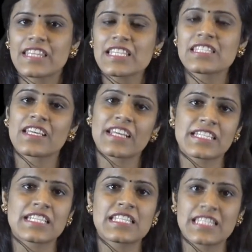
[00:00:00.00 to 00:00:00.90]
This
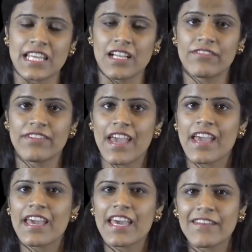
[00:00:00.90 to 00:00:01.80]
narrating self
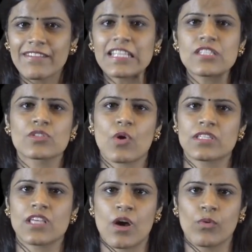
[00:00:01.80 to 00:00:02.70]
heavily
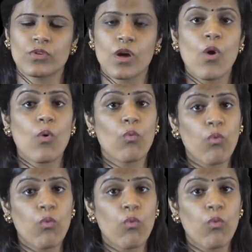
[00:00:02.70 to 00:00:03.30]
sorts out